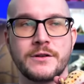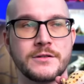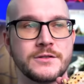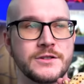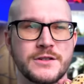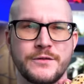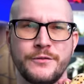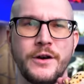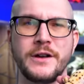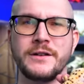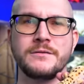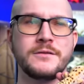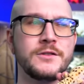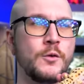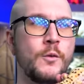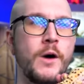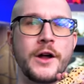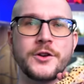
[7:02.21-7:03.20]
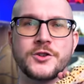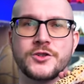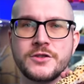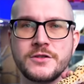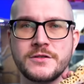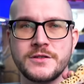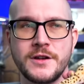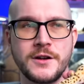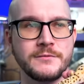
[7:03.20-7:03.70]
It's just fun to watch,
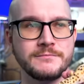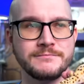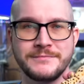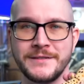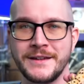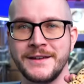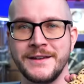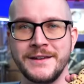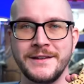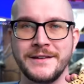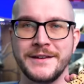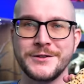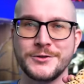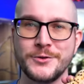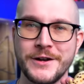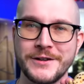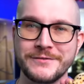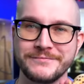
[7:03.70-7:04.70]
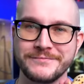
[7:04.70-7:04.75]
so enjoy.